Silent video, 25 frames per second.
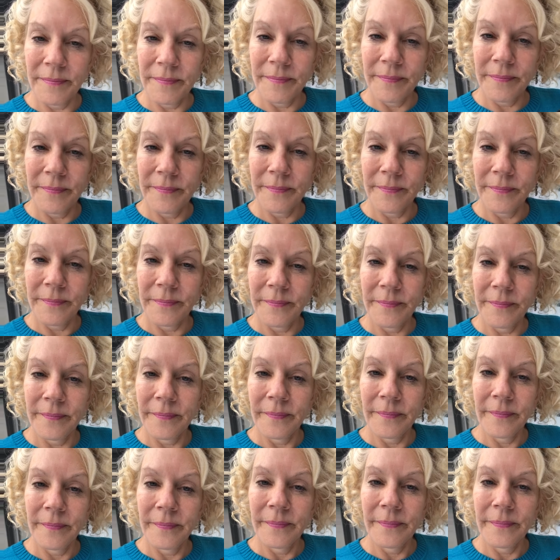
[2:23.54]

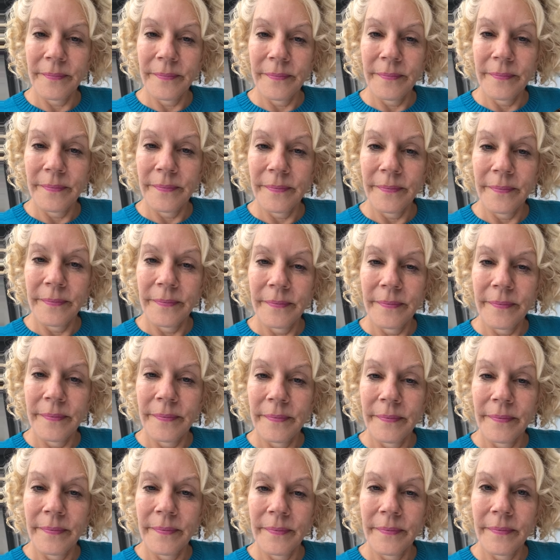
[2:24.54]

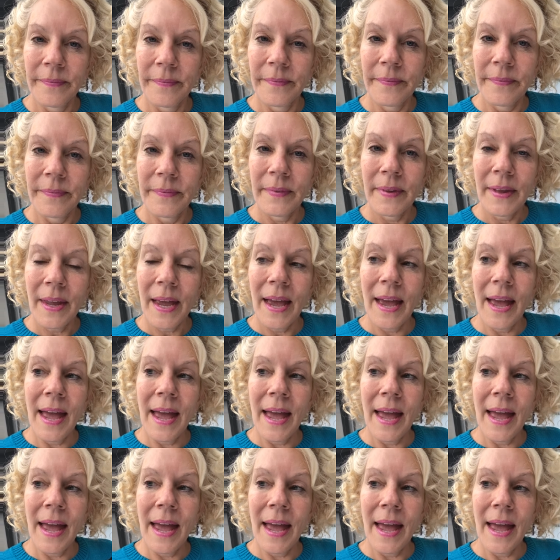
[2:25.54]
[no speech]